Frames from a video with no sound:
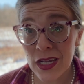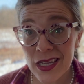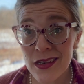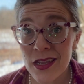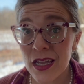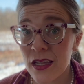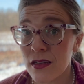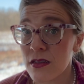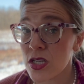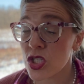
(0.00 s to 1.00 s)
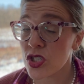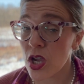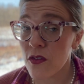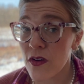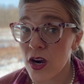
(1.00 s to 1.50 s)
end and
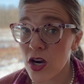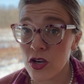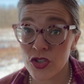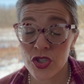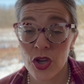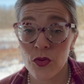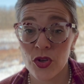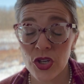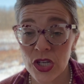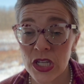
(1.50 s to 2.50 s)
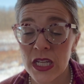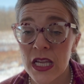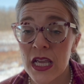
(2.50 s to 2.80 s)
so far so good.